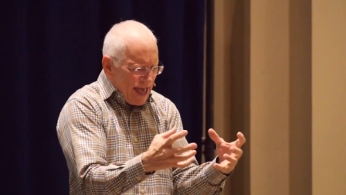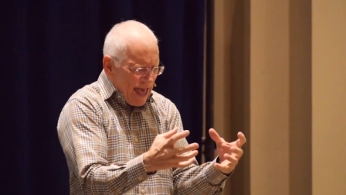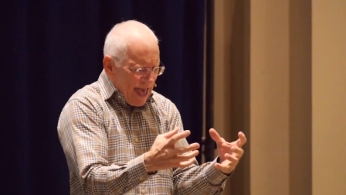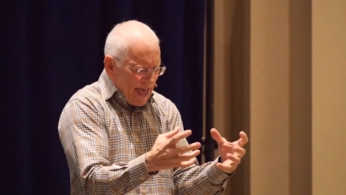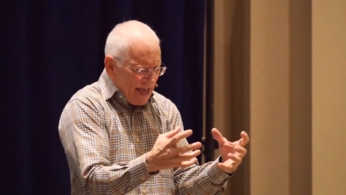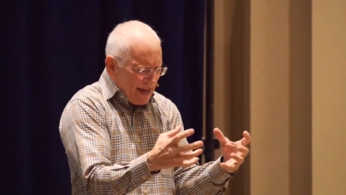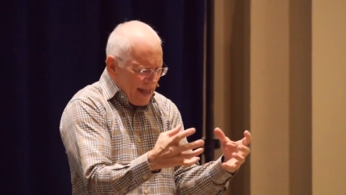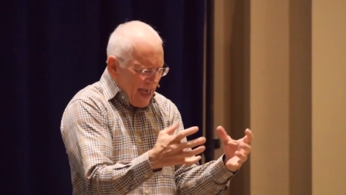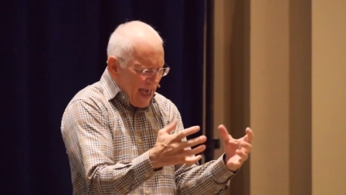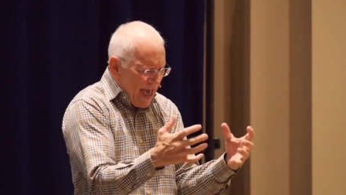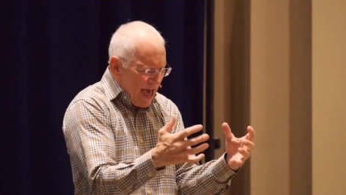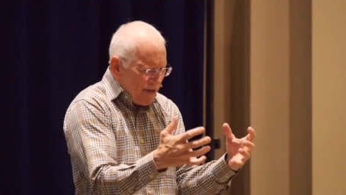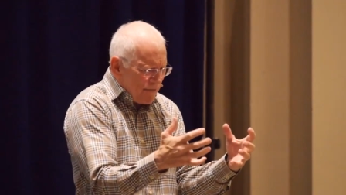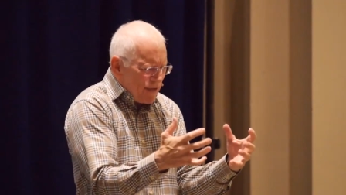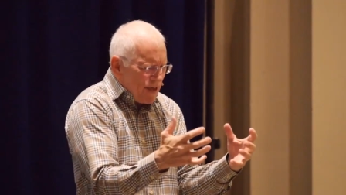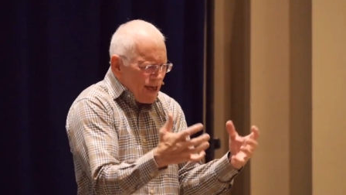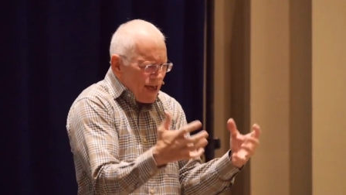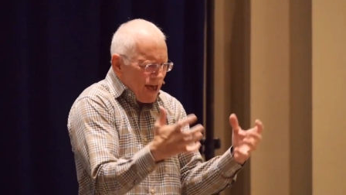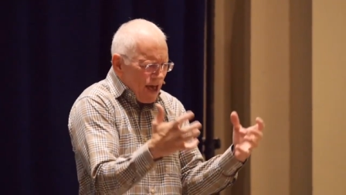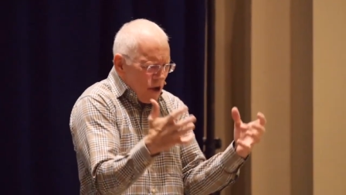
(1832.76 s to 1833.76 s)
and
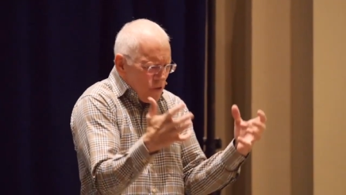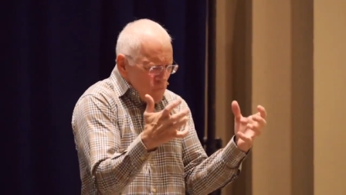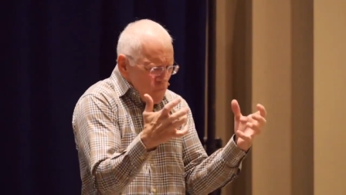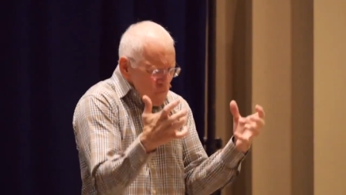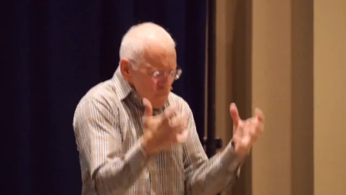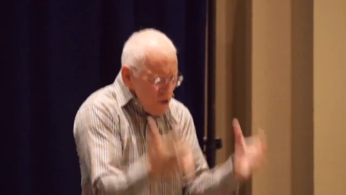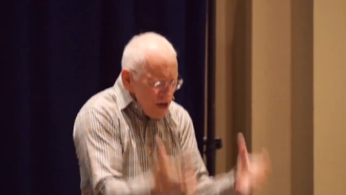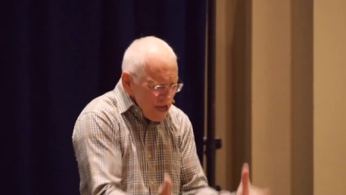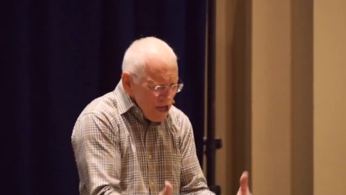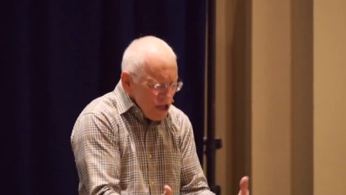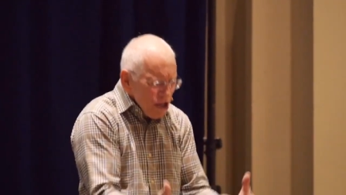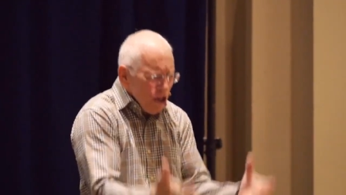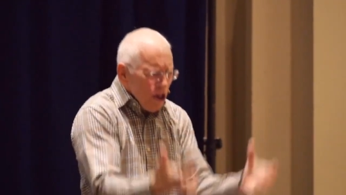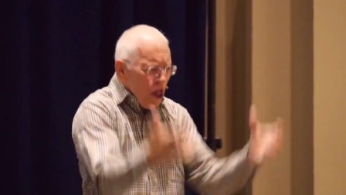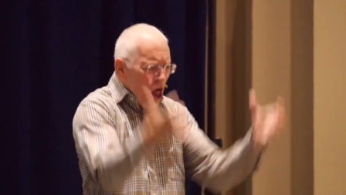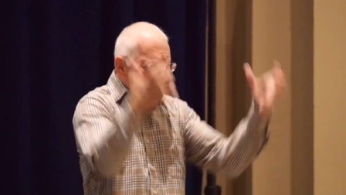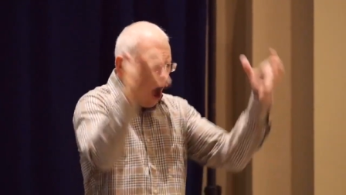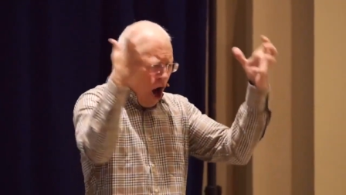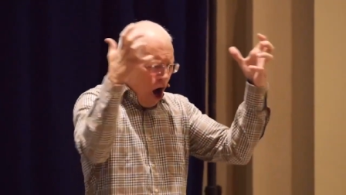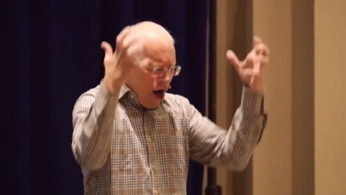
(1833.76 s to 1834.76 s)
have a
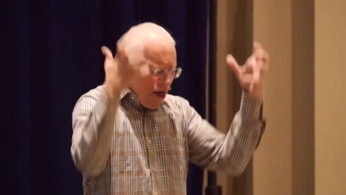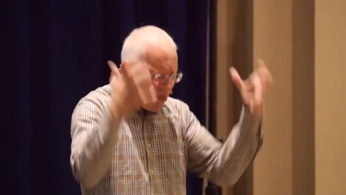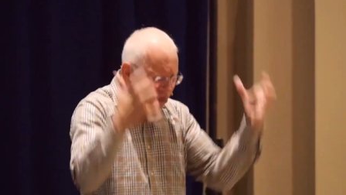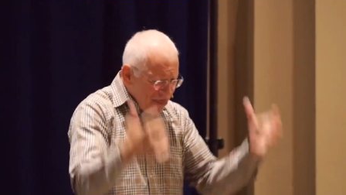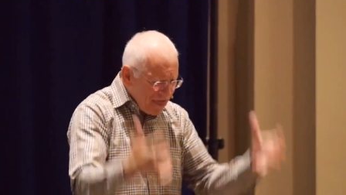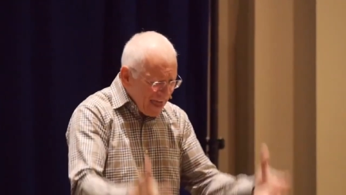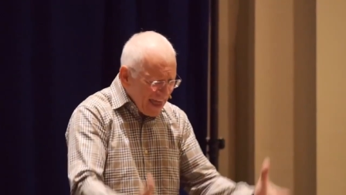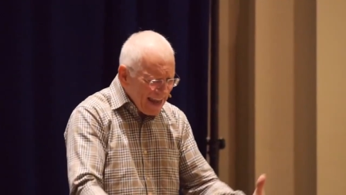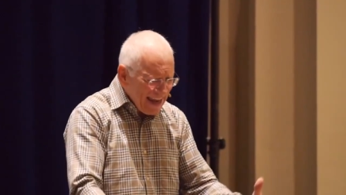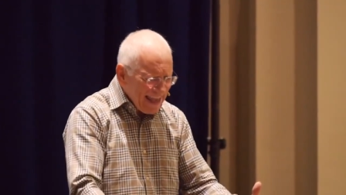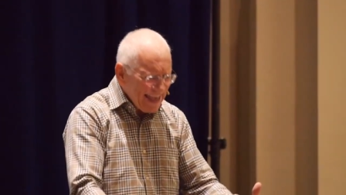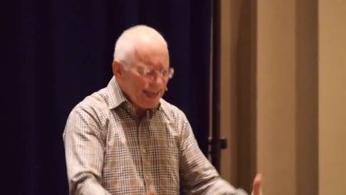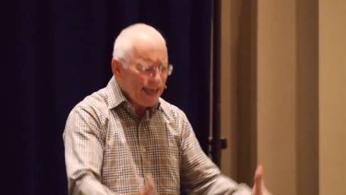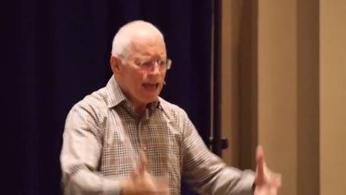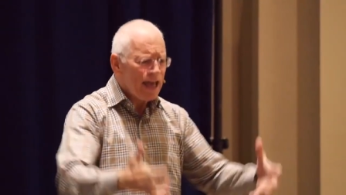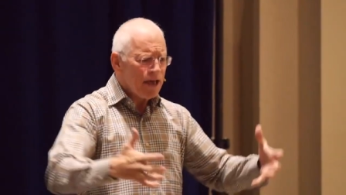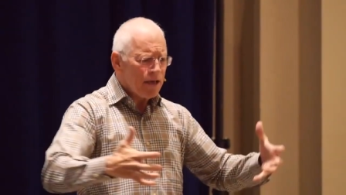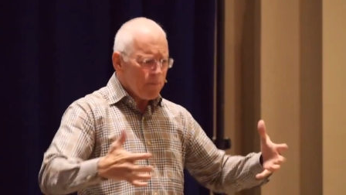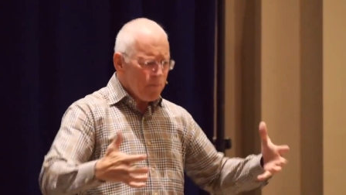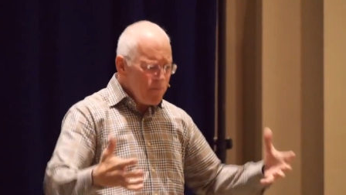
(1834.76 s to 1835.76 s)
real, authentic,
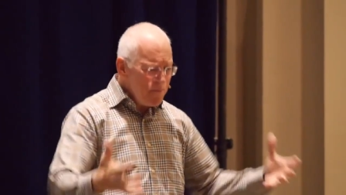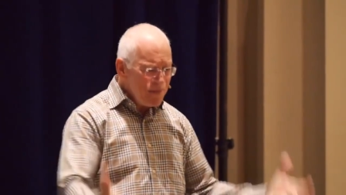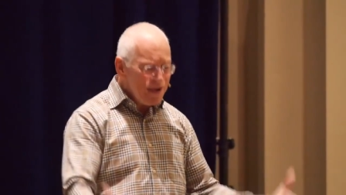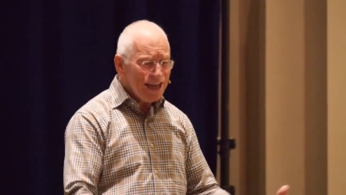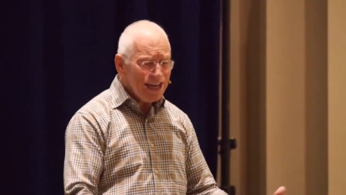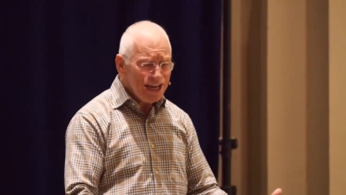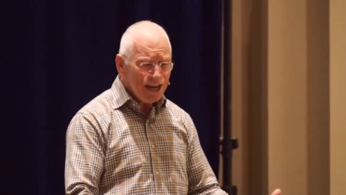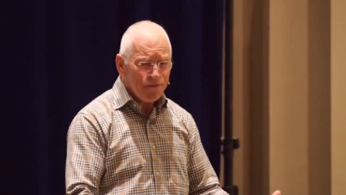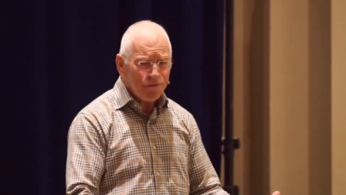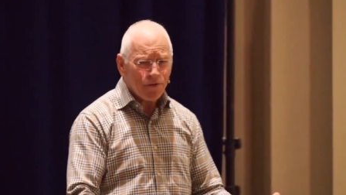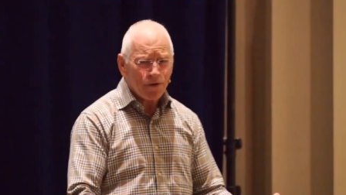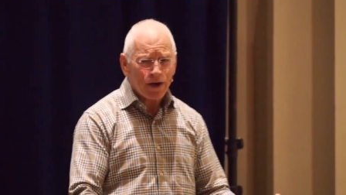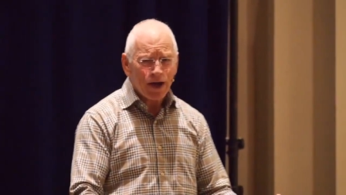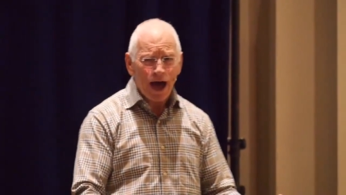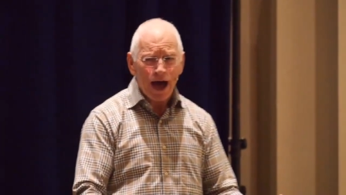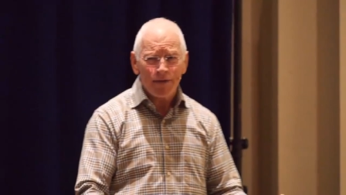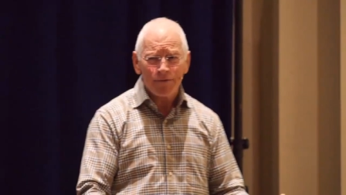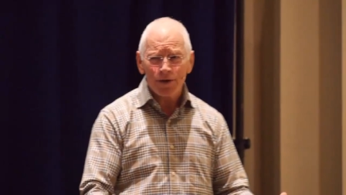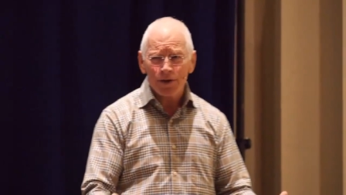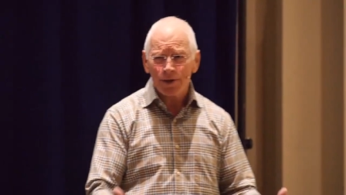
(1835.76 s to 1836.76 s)
meaningful
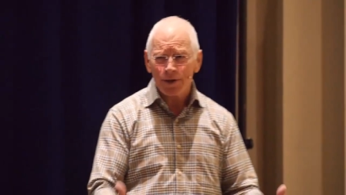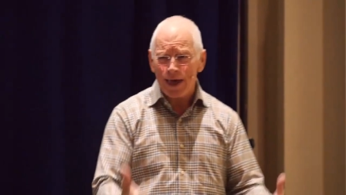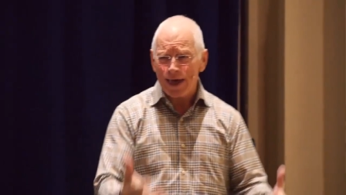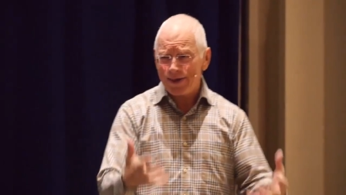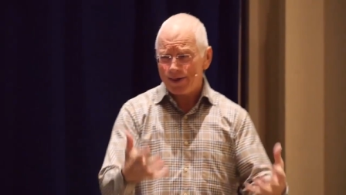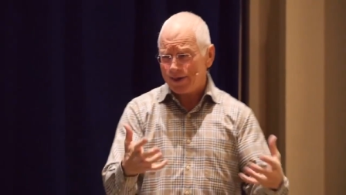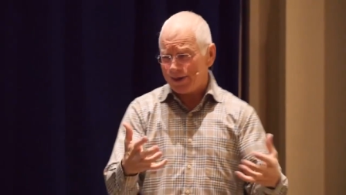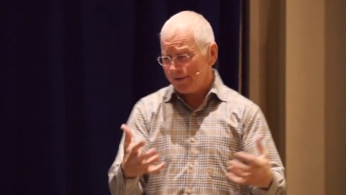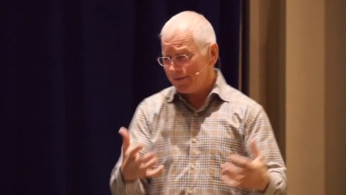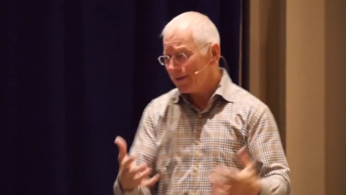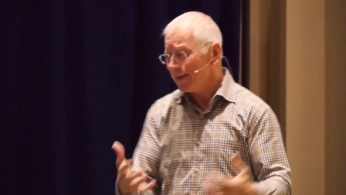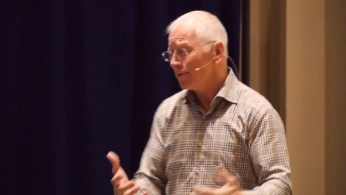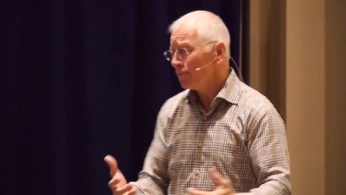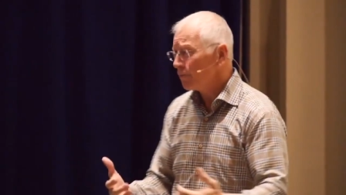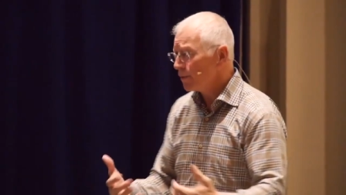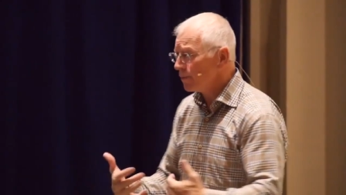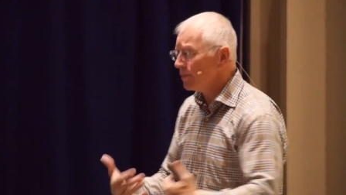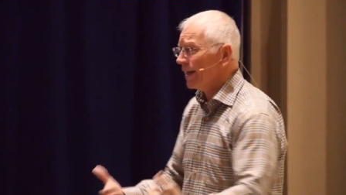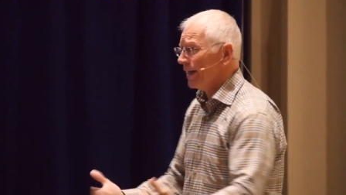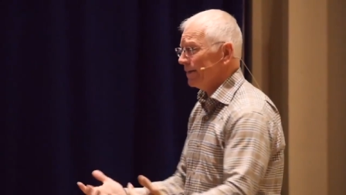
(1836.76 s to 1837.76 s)
conversation
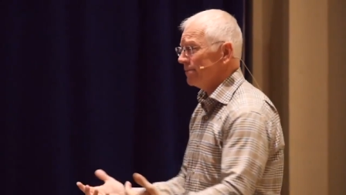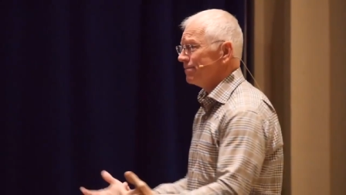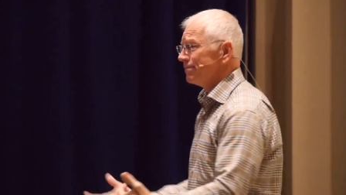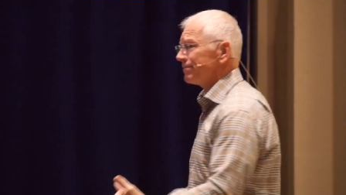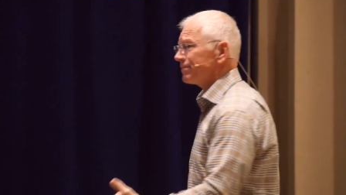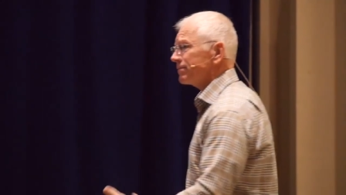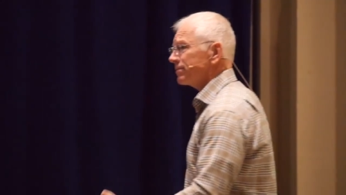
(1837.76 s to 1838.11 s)
with me.